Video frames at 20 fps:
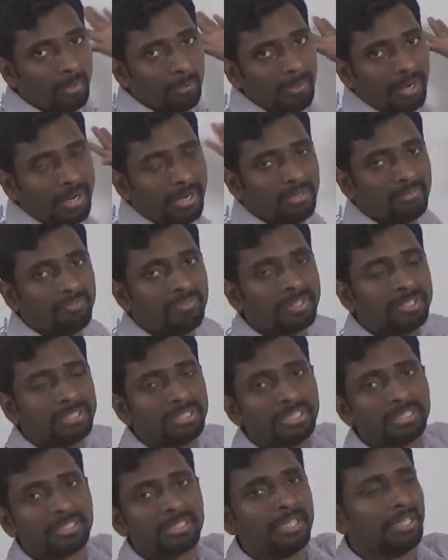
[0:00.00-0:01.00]
to apply
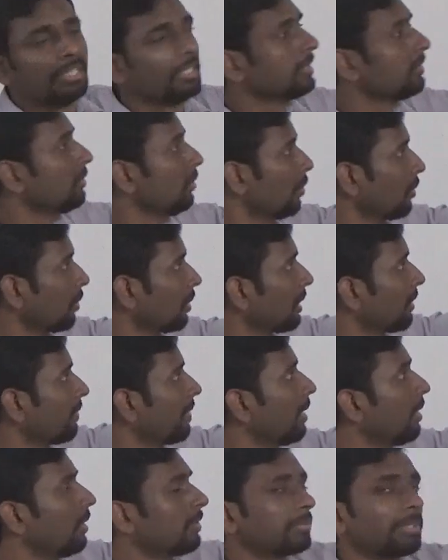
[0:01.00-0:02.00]
differentiation in this. You know the
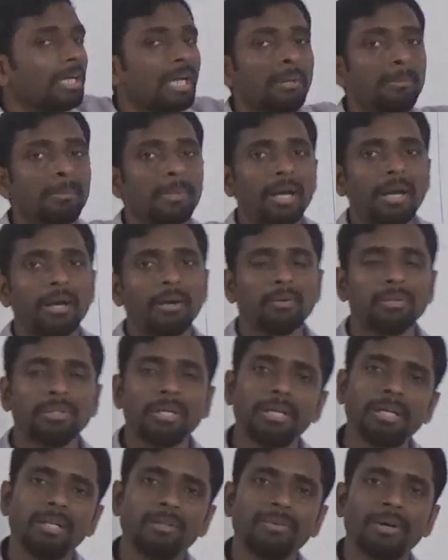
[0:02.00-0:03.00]
value of sine pi by 2.
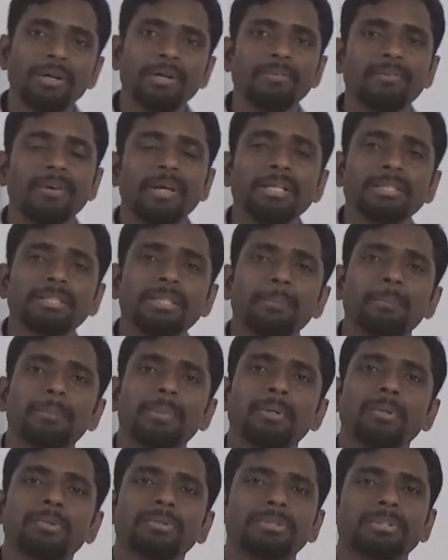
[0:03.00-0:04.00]
That is 1. Very
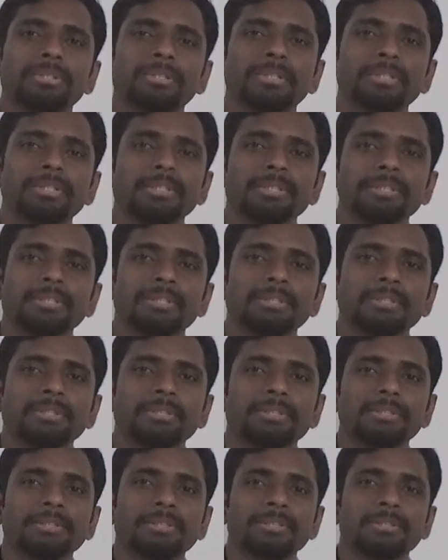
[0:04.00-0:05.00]
simple question.
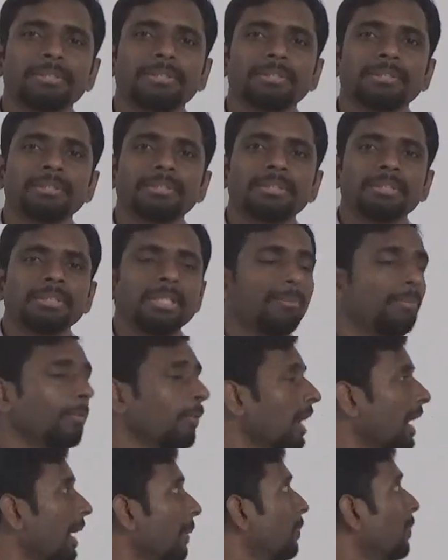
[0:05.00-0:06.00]
If
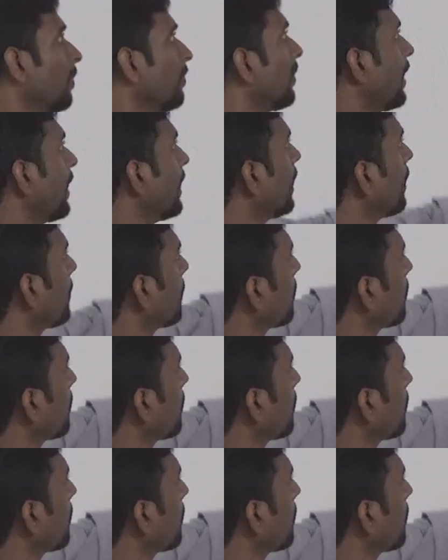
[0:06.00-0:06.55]
you have to find